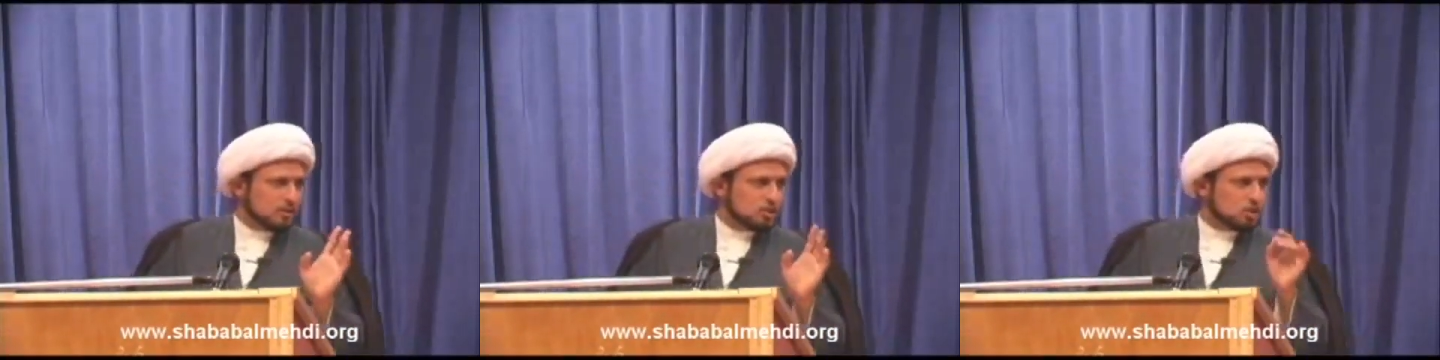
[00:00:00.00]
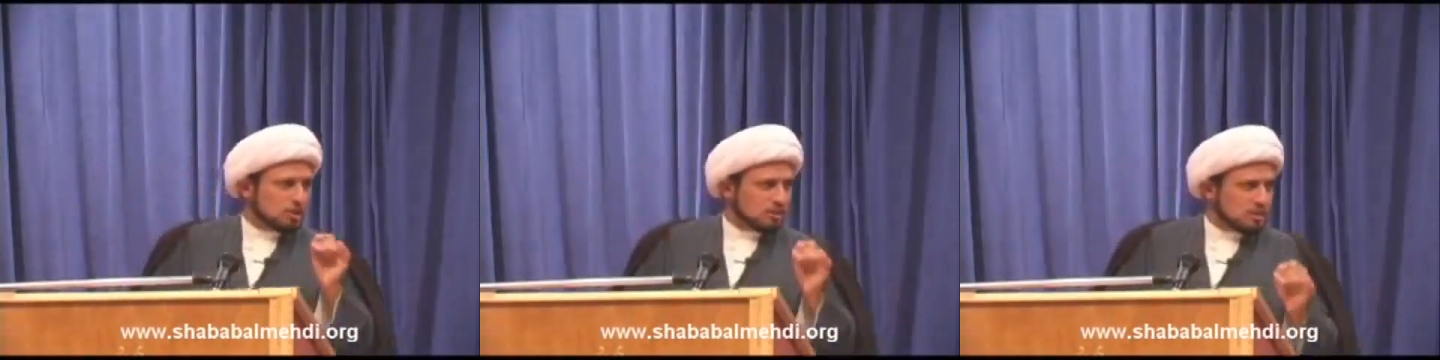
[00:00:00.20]

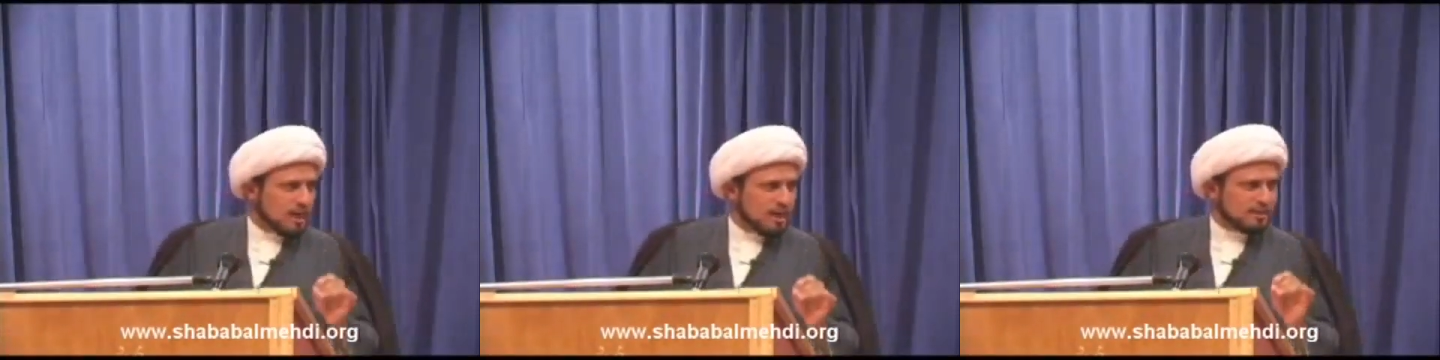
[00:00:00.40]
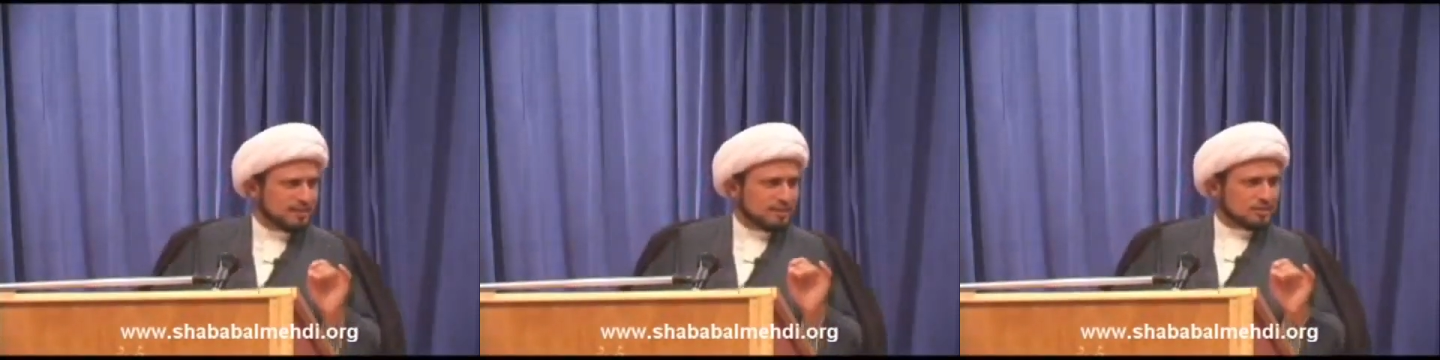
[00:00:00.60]

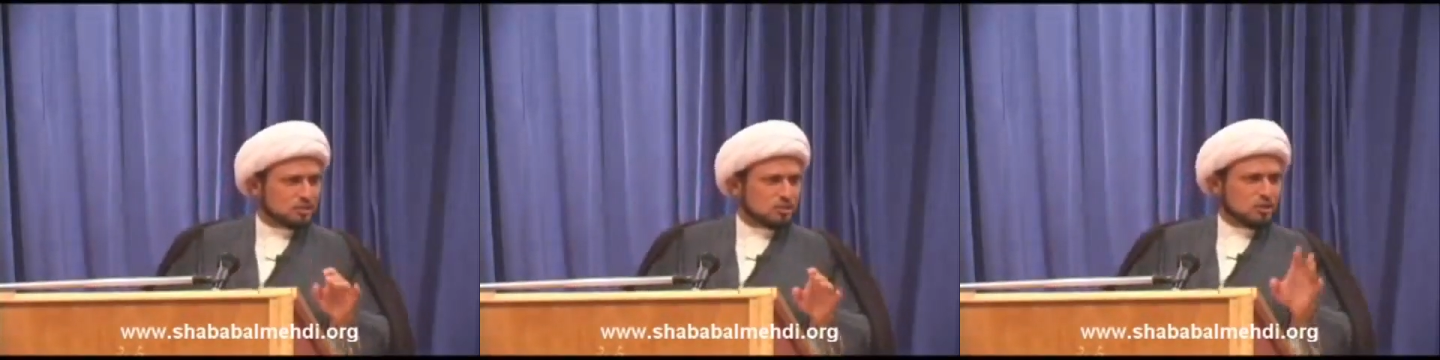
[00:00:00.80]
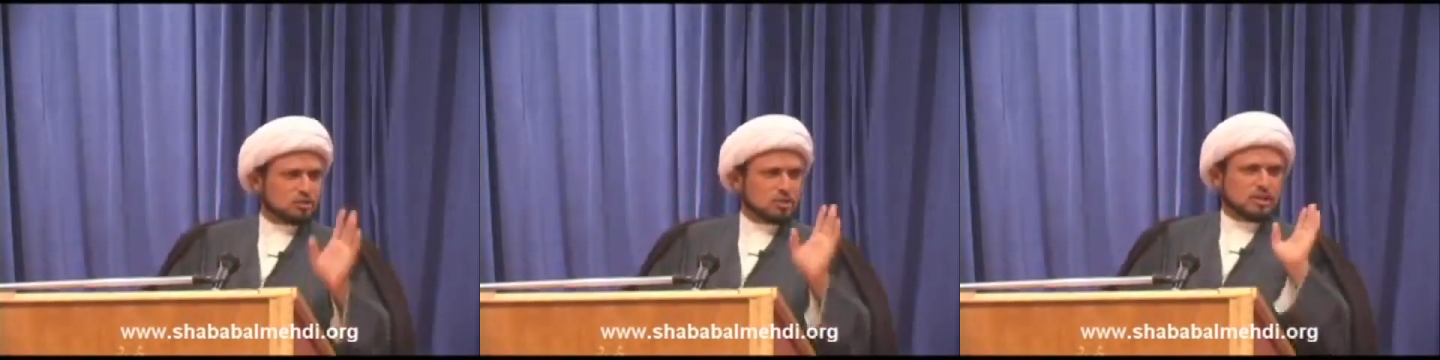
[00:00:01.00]
Shaitan
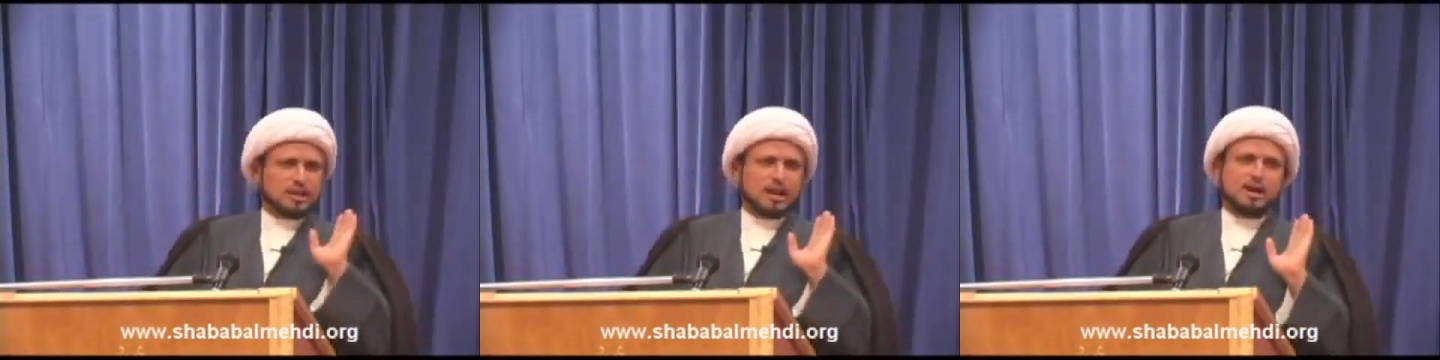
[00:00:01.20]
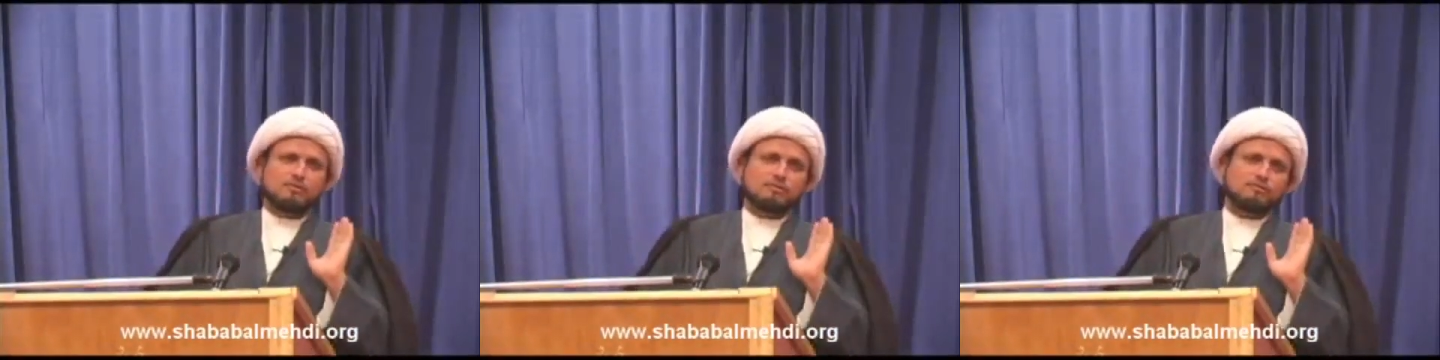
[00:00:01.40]
does not
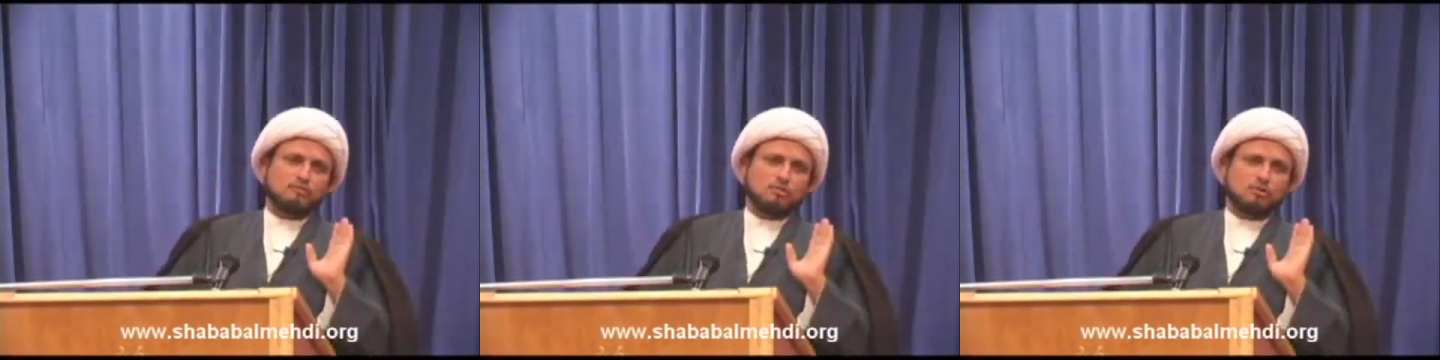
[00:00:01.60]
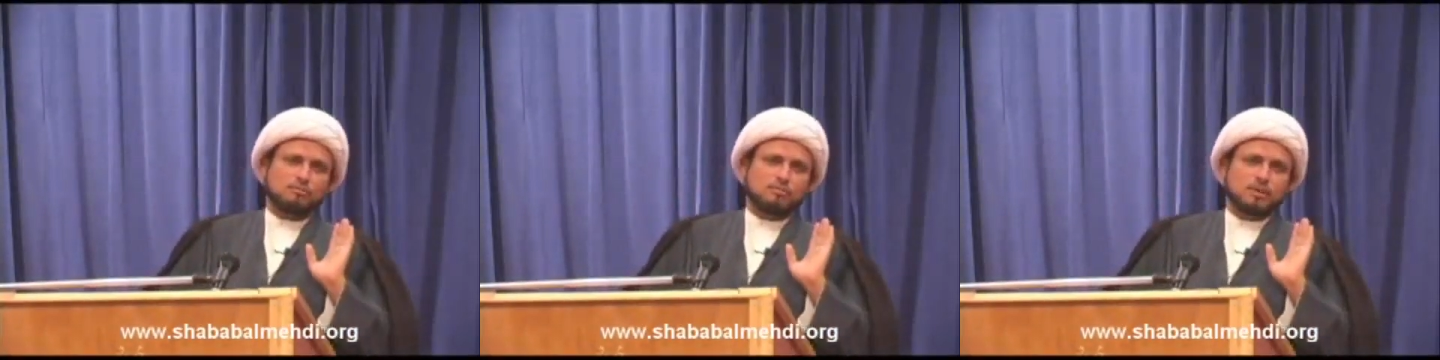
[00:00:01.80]
take our
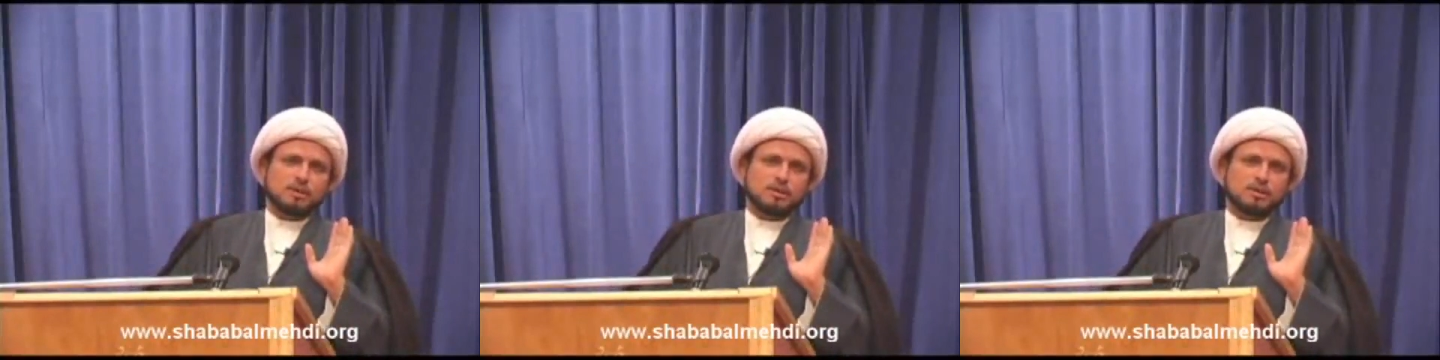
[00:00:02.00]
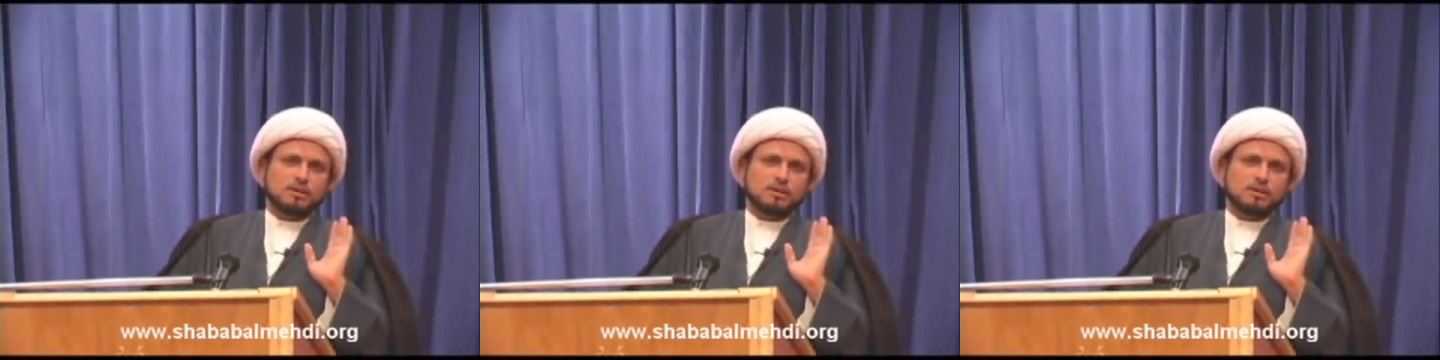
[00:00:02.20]
form.